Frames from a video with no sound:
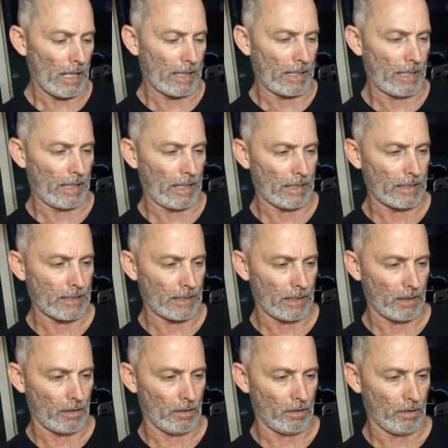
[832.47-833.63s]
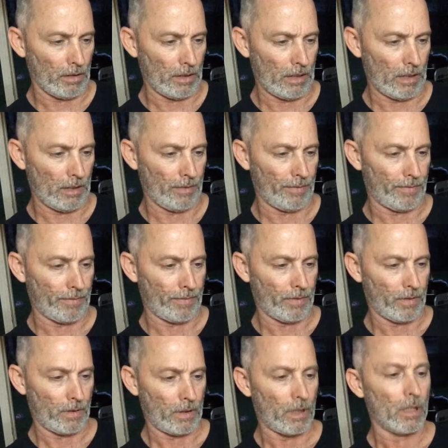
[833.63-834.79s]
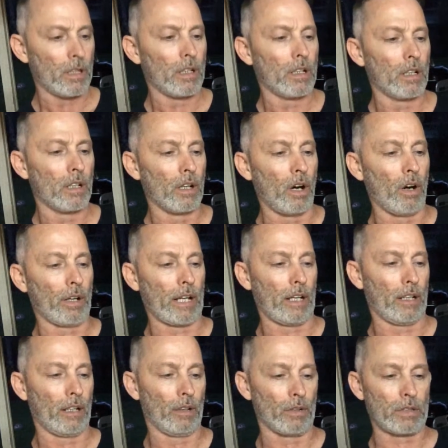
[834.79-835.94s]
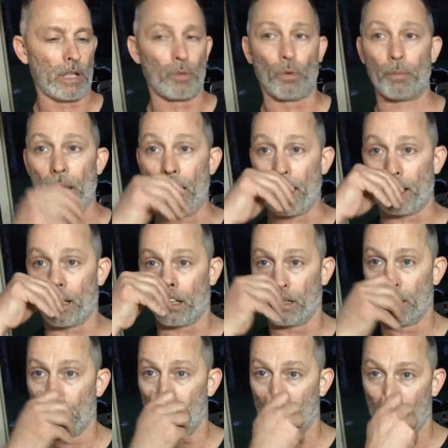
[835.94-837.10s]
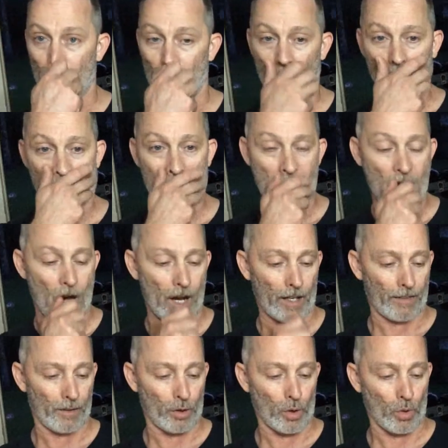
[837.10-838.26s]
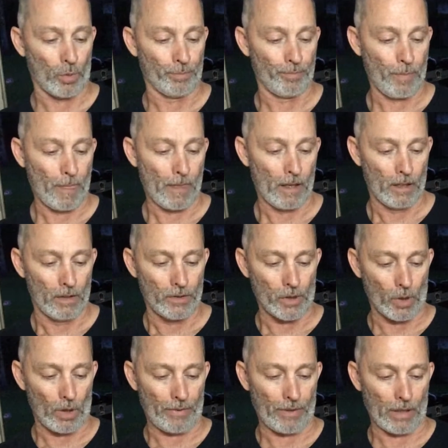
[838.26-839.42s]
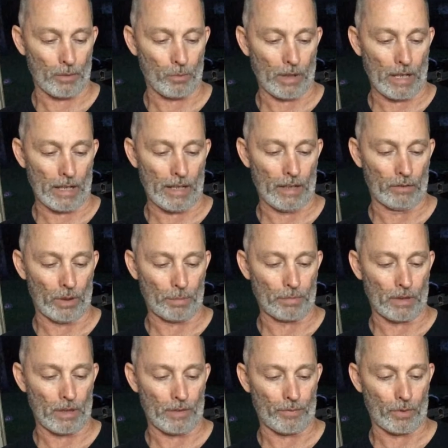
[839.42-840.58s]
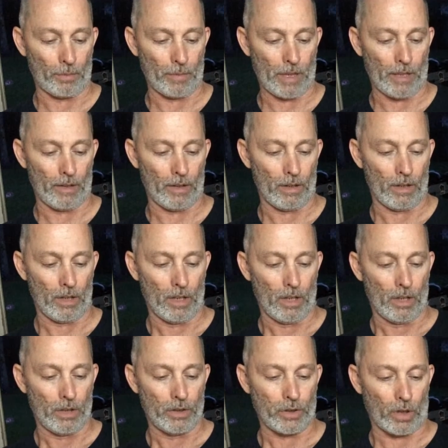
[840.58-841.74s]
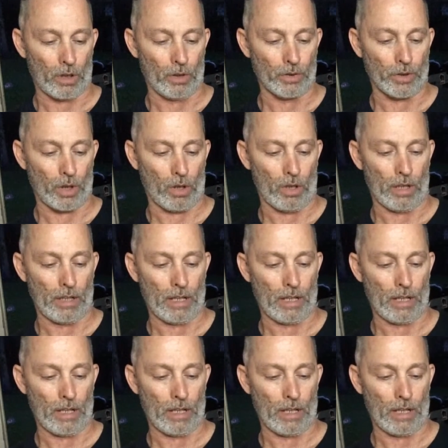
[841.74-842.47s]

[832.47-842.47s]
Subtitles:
cannot tell if... Okay, it looks like we're back. All right, cool. So I think we got interrupted there for a minute. Charles Hardy,